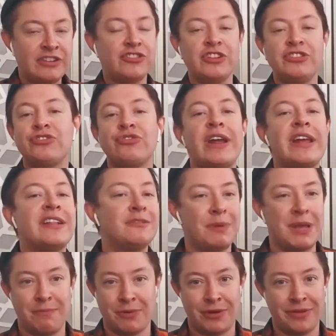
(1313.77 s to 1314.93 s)
It's just trans
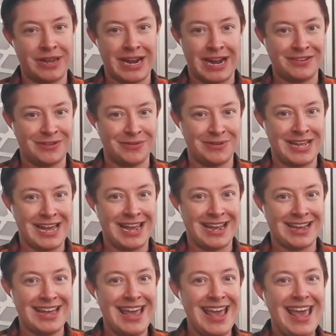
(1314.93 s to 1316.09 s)
people that I don't
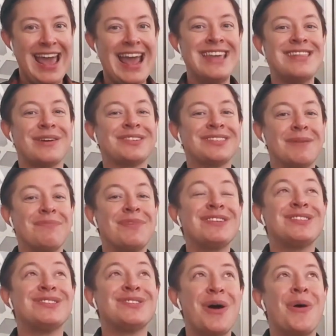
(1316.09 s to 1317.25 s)
like. And there's something
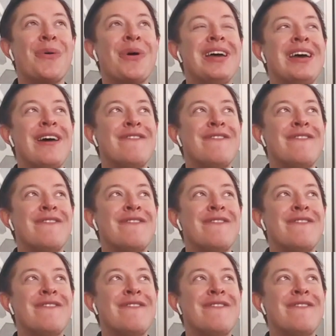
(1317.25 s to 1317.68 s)
so